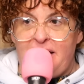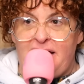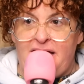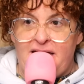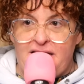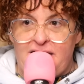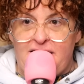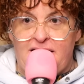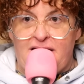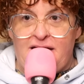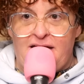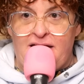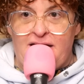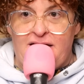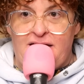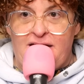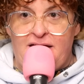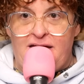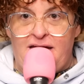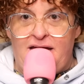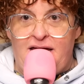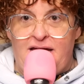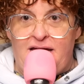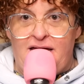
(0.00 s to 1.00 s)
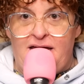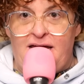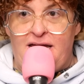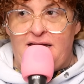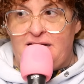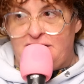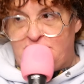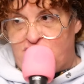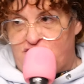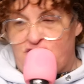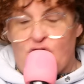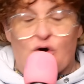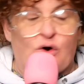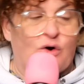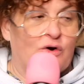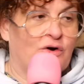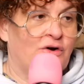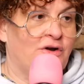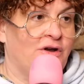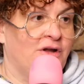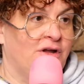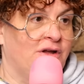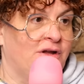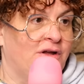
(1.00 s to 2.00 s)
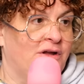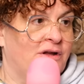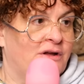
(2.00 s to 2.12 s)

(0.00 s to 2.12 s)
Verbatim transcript: man in his yard